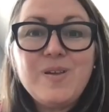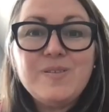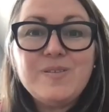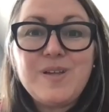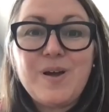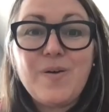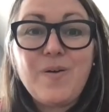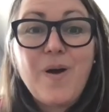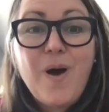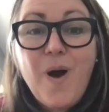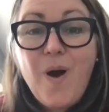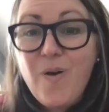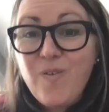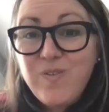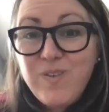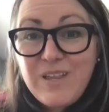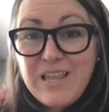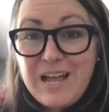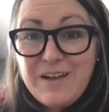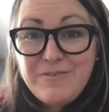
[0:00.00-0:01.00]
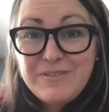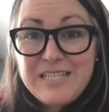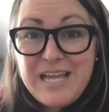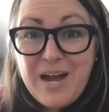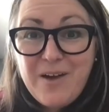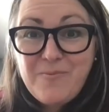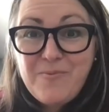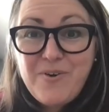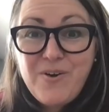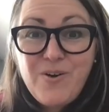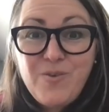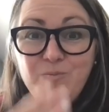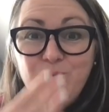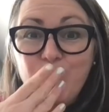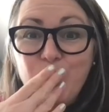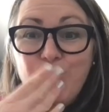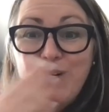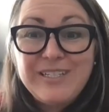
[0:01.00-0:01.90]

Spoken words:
So hopefully that was helpful.